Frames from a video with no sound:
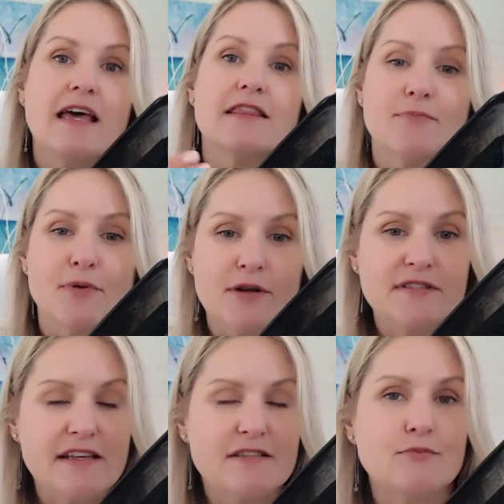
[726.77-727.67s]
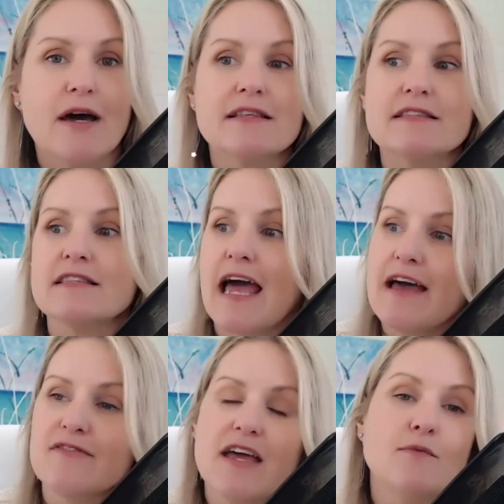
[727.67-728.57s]
the process once,
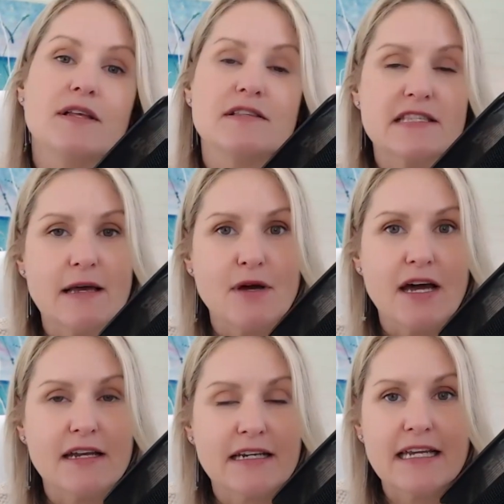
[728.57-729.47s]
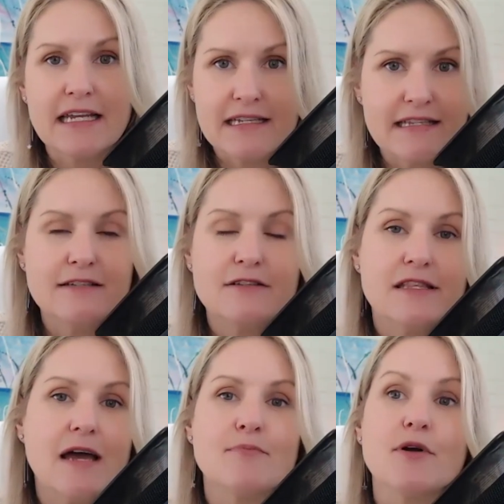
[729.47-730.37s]
and then once someone clicks into
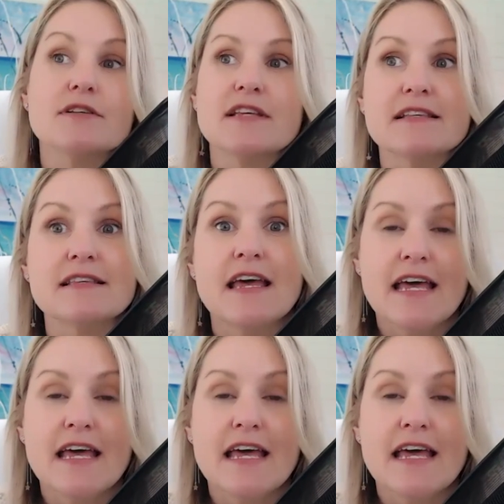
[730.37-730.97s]
that process,